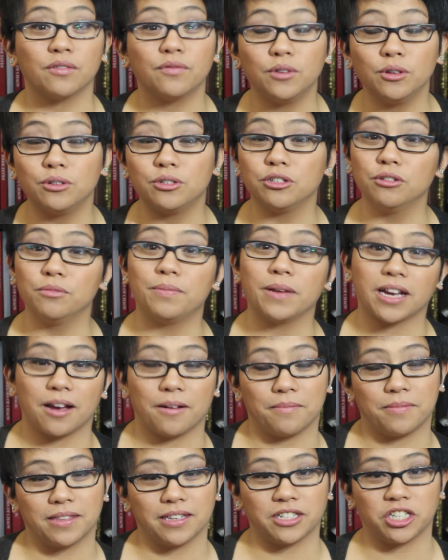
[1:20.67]
If you do pick
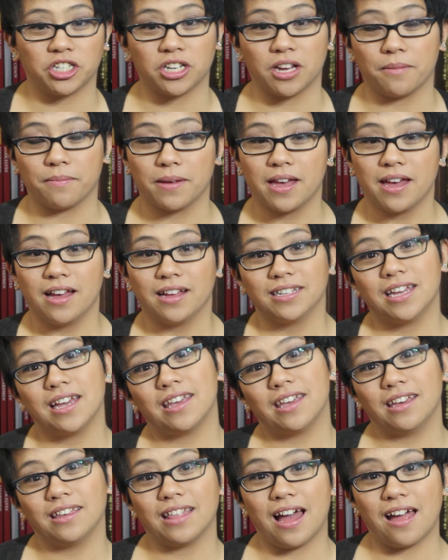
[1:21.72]
up this ship,
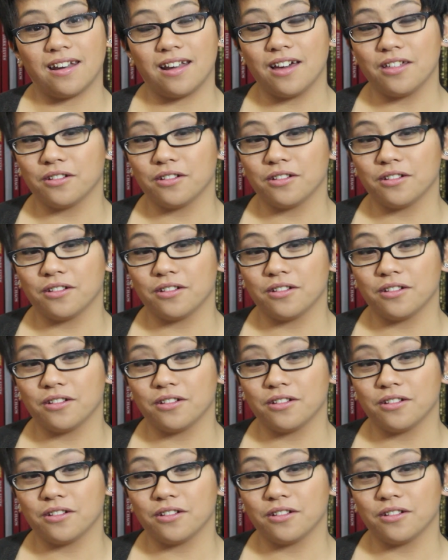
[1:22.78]
taking that